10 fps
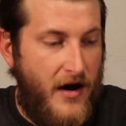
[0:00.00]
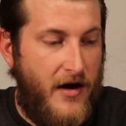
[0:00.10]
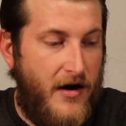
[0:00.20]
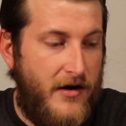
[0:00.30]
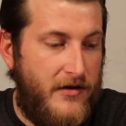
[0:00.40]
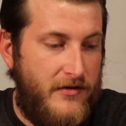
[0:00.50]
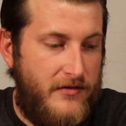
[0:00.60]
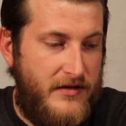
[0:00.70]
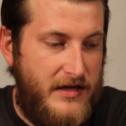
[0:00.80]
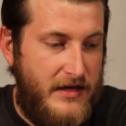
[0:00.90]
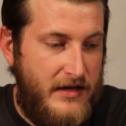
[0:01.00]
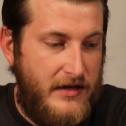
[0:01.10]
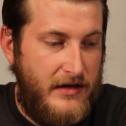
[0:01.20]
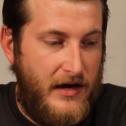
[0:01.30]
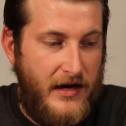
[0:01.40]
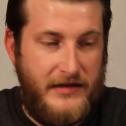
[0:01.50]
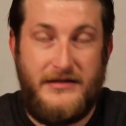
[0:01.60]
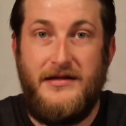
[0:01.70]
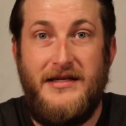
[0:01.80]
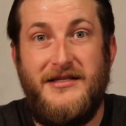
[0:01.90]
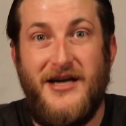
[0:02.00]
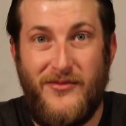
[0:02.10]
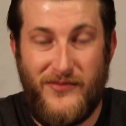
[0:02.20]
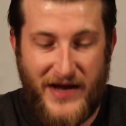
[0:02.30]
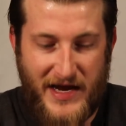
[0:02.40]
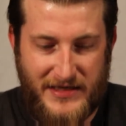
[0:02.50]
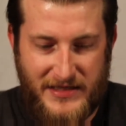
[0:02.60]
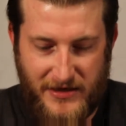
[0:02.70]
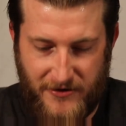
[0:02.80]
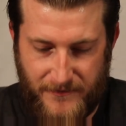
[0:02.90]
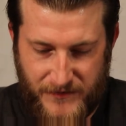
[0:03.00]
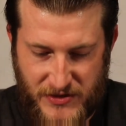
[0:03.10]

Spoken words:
are the double packs here.